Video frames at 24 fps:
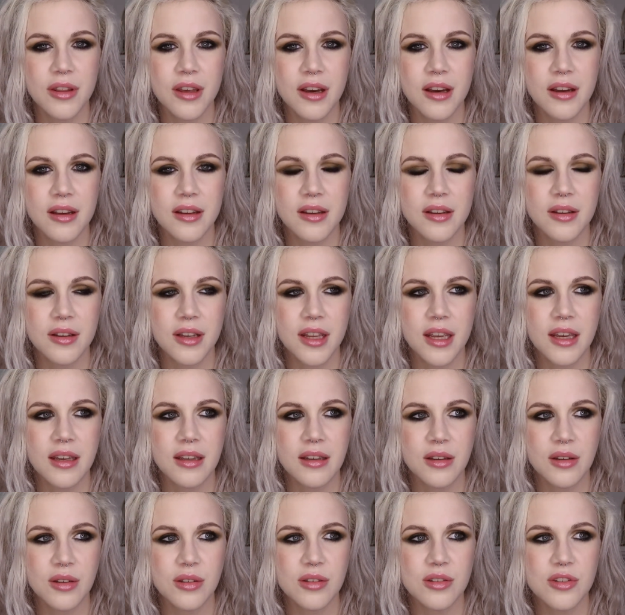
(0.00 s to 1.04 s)
that I could get a
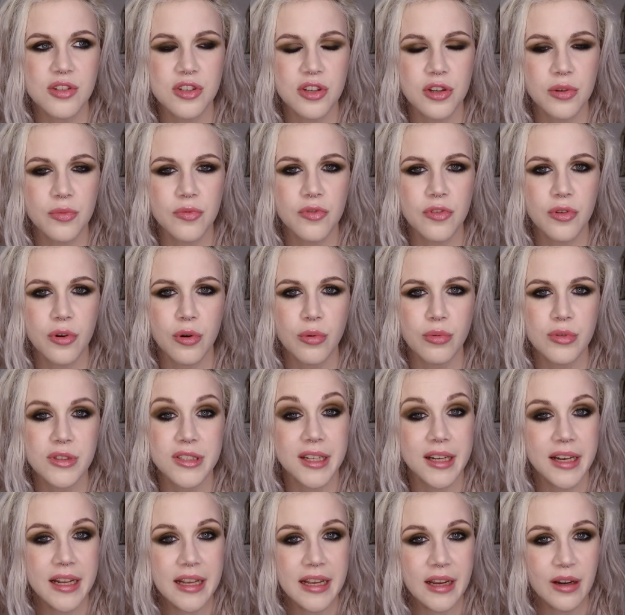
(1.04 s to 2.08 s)
good dupe for
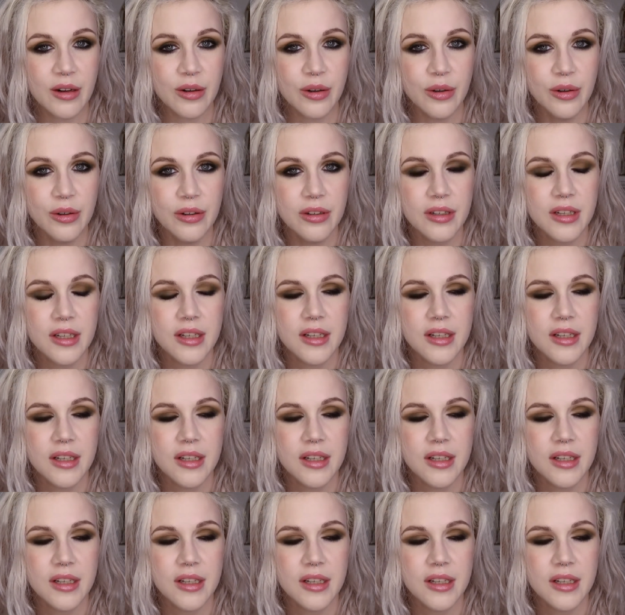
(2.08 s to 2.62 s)
was Leo.